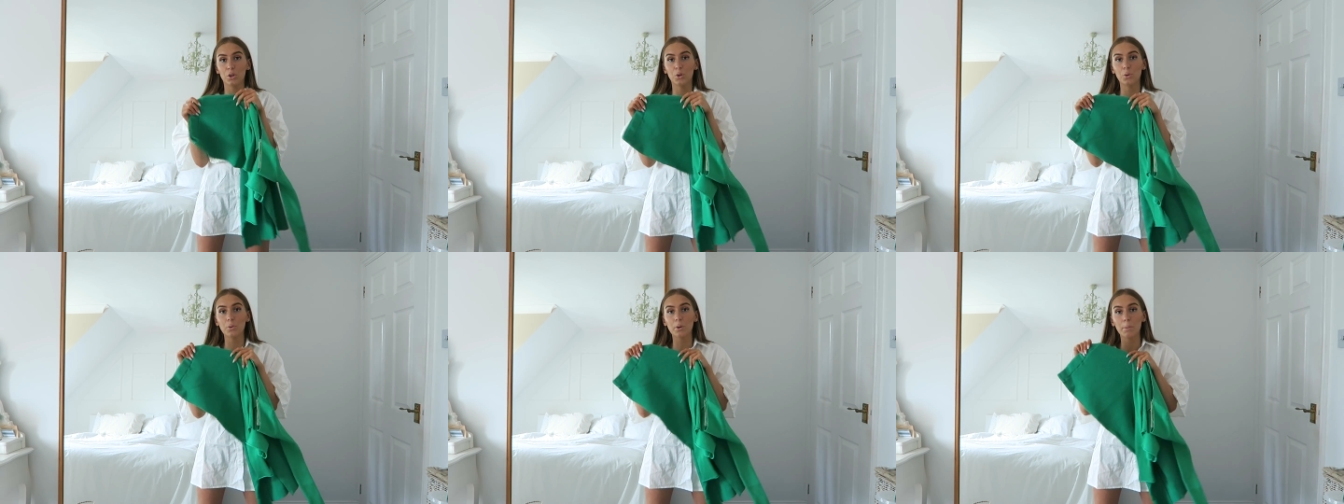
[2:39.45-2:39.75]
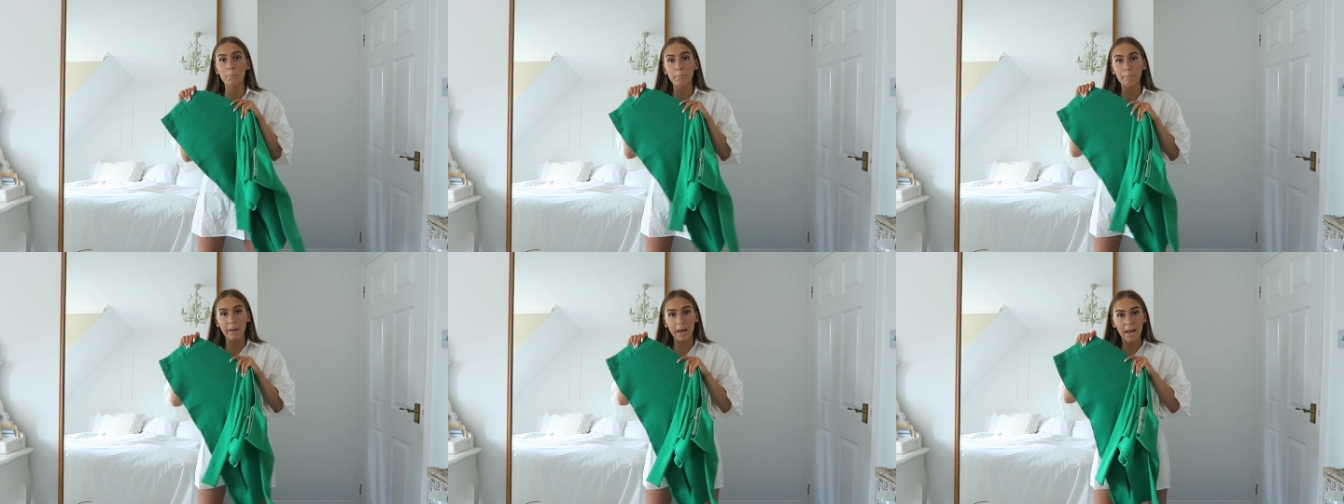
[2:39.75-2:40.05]
you
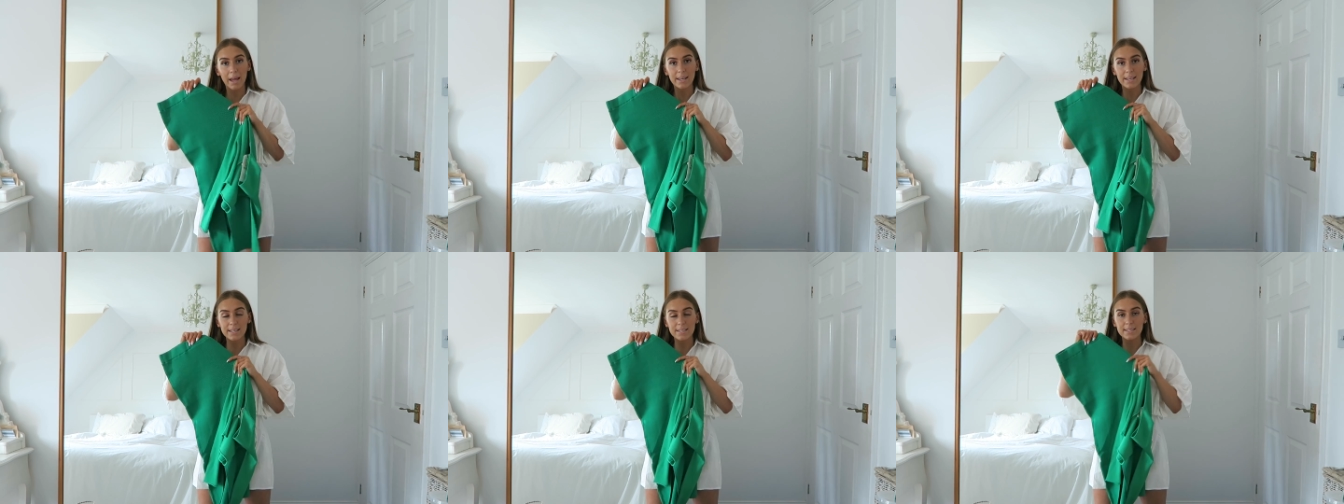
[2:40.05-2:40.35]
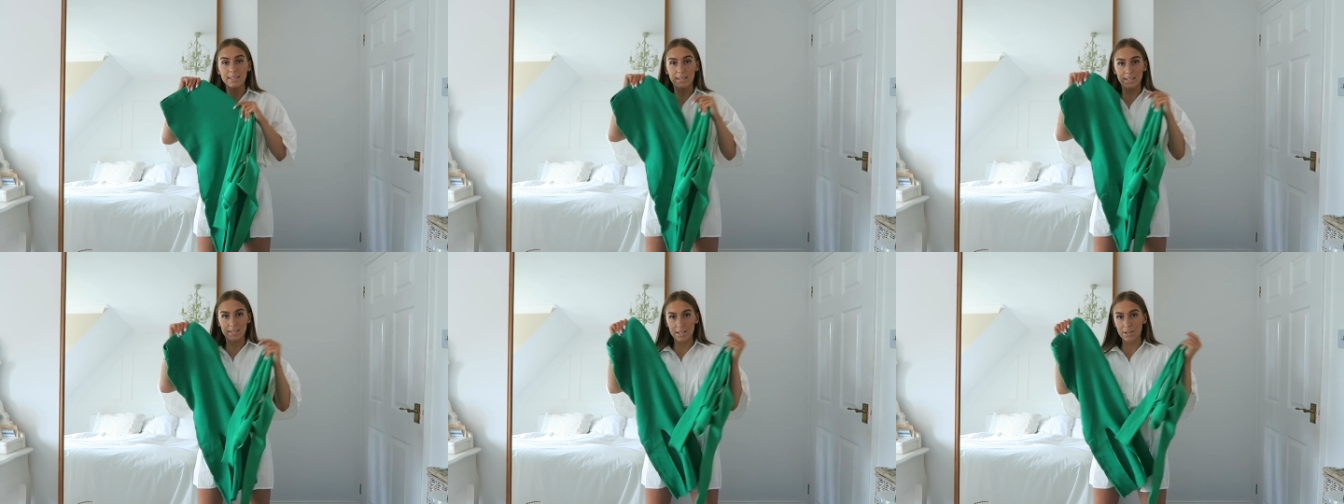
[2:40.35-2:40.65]
can barely
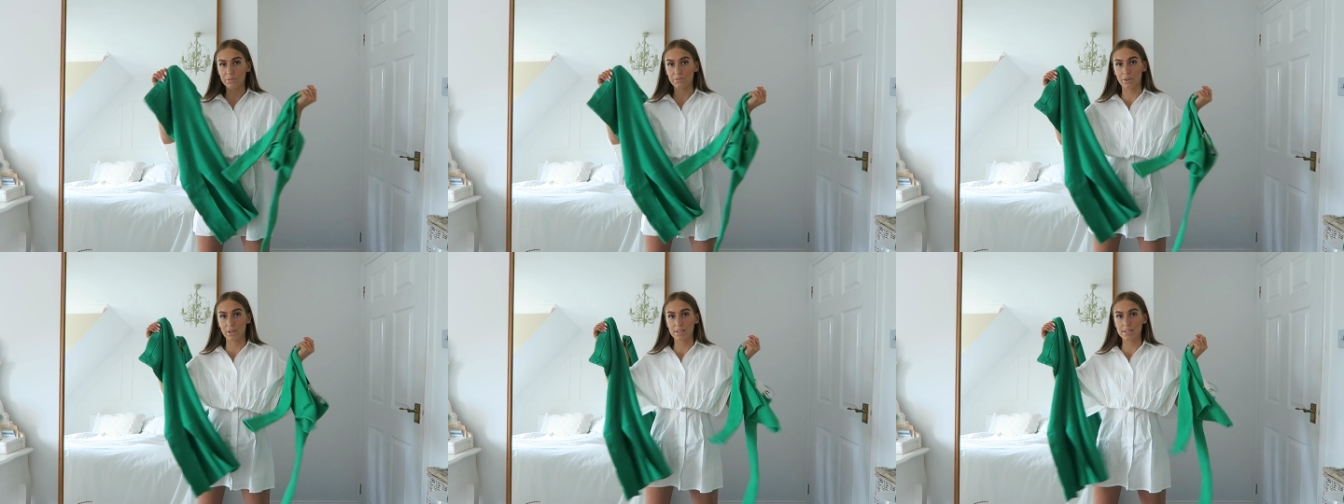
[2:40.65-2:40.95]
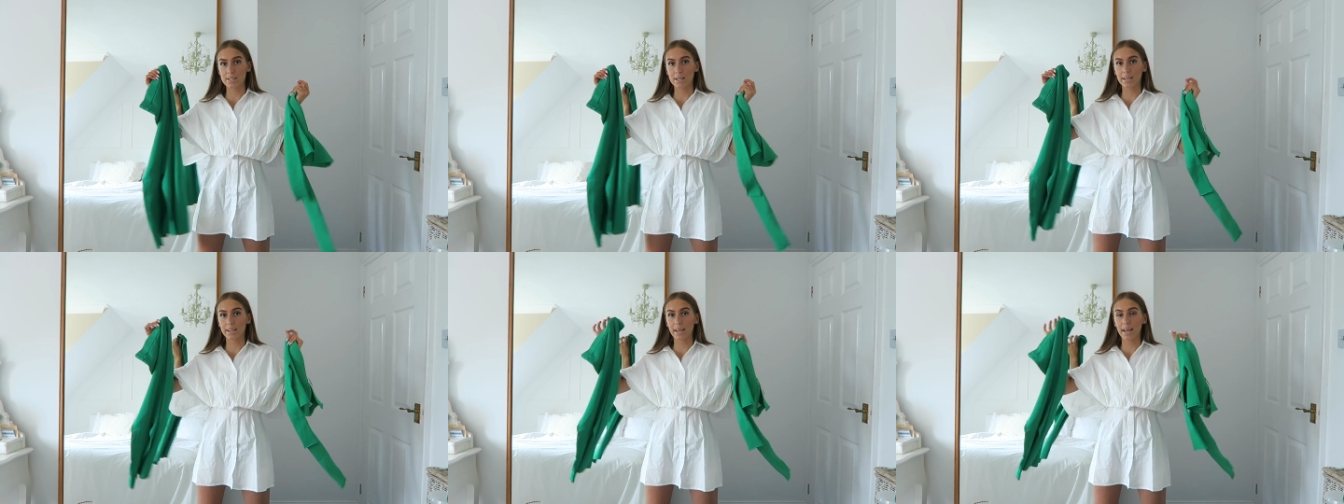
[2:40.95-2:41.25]
see a
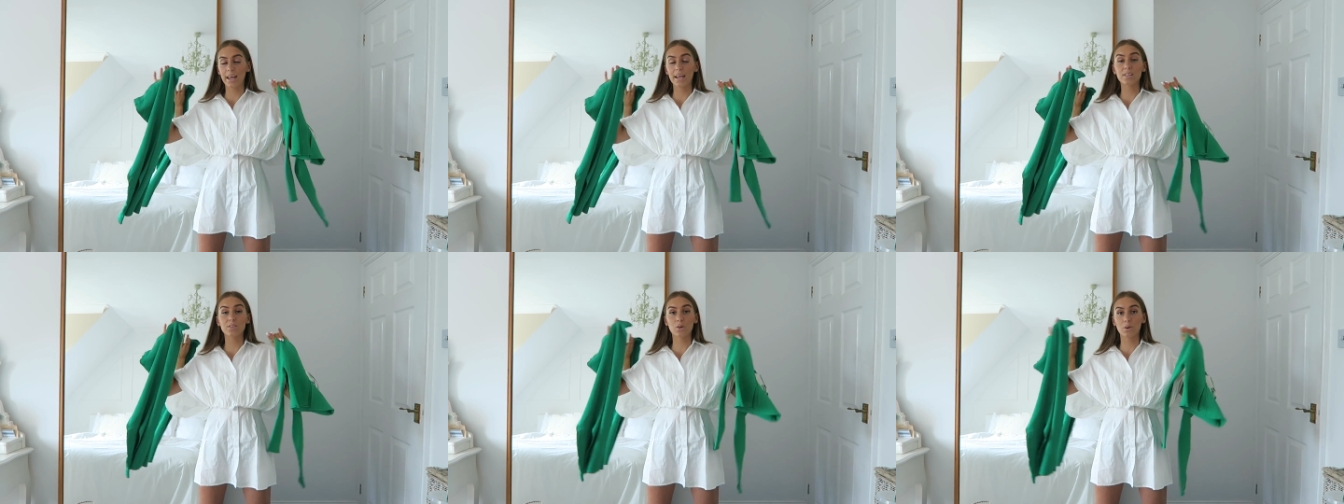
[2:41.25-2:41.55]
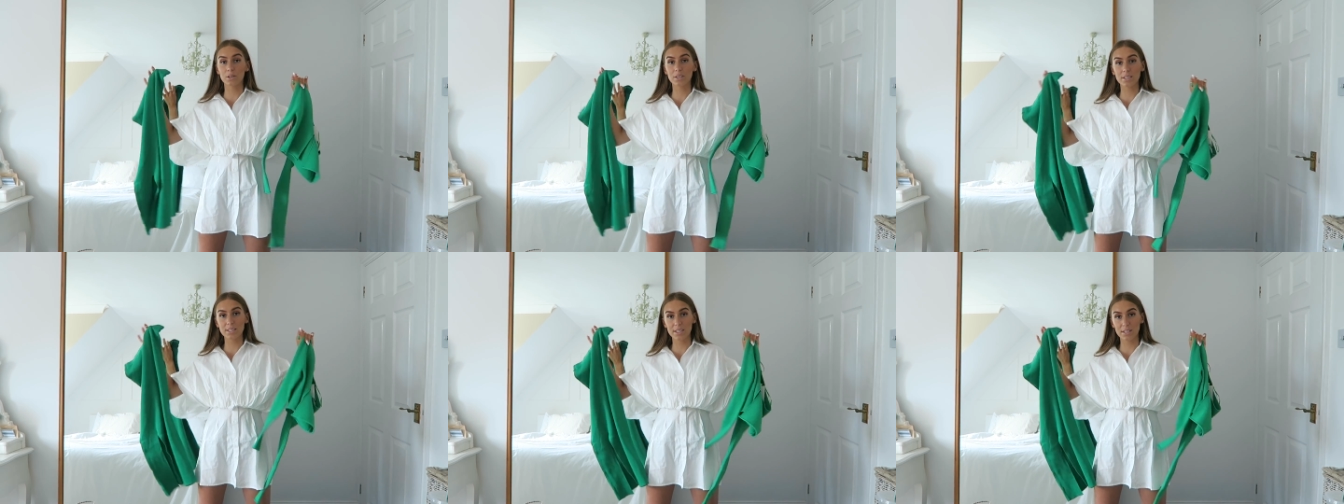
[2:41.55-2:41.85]
difference. Like, it's
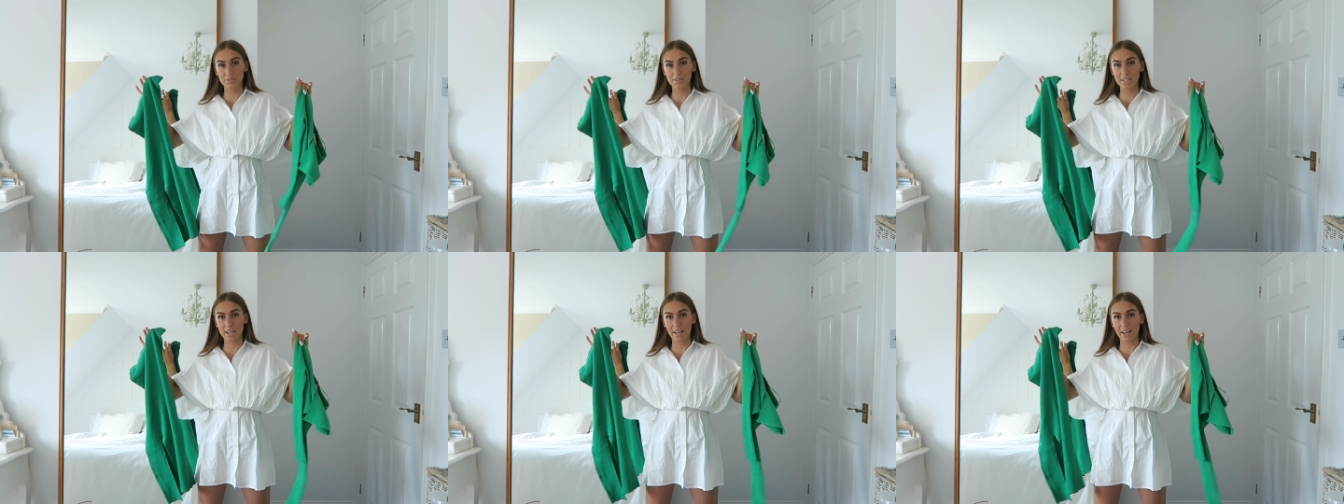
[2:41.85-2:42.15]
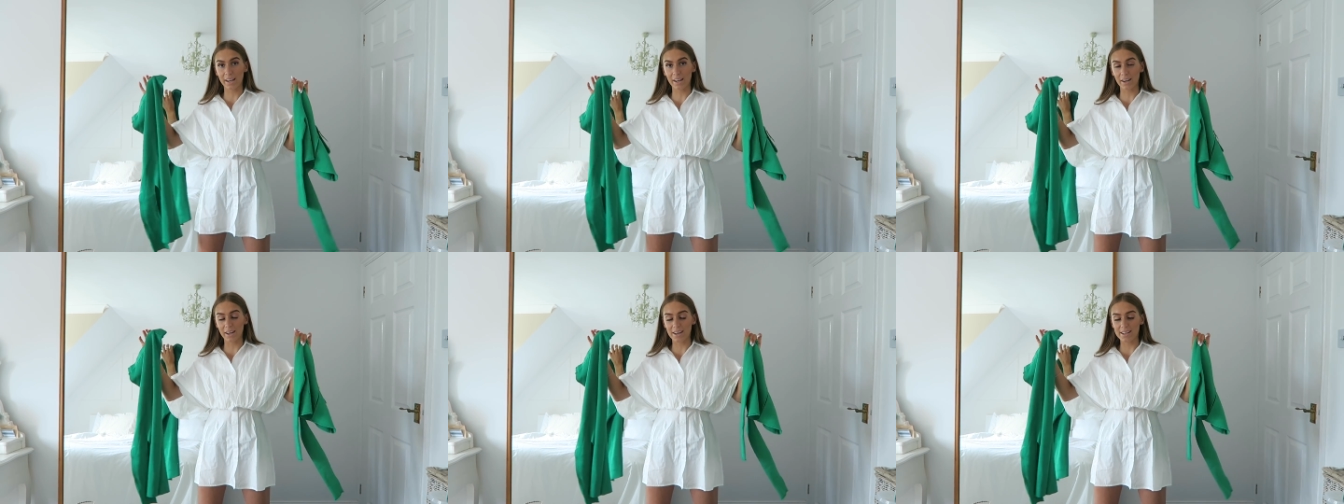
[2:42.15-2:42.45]
honestly
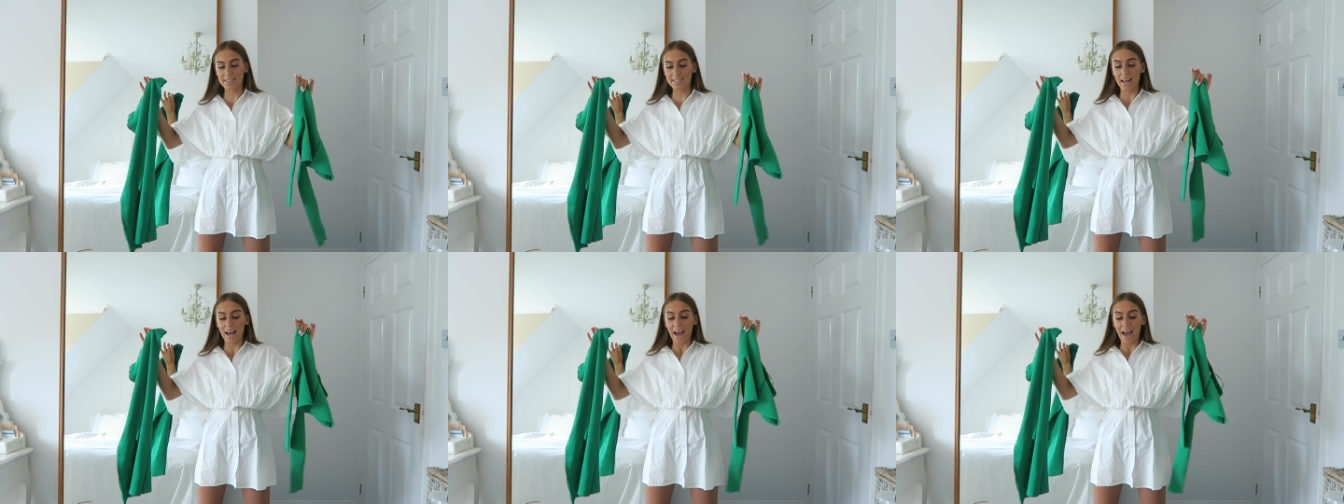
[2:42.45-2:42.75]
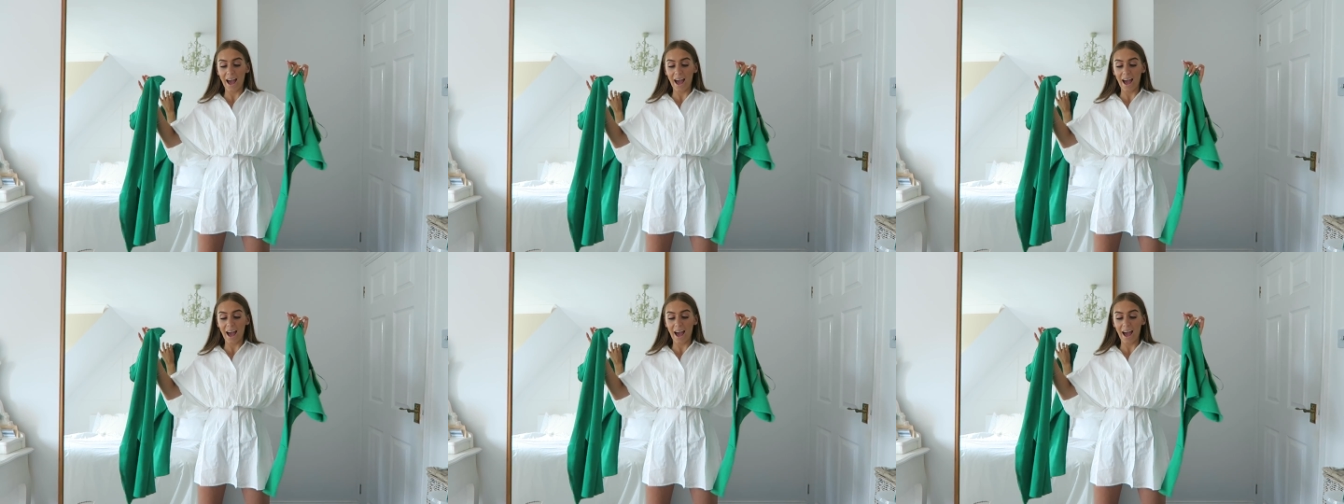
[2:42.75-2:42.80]
ridiculous,